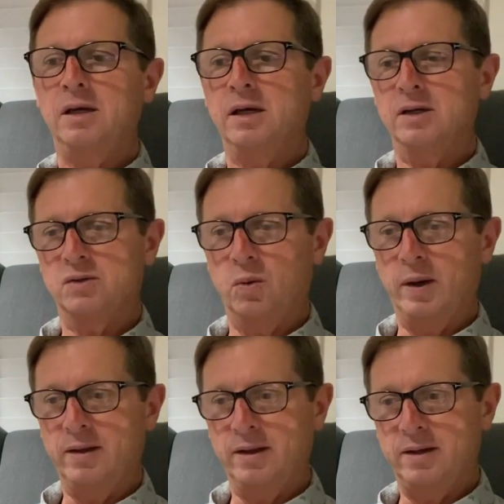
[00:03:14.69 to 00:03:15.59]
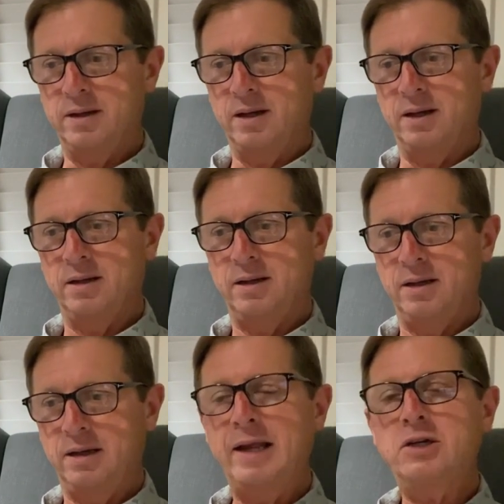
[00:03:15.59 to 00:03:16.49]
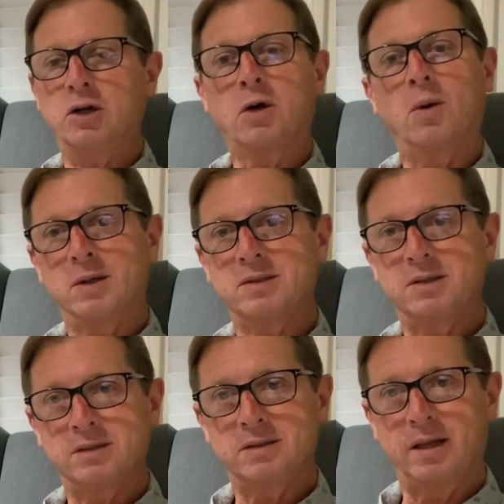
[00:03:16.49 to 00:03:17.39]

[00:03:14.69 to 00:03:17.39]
is the way that uh, nature courses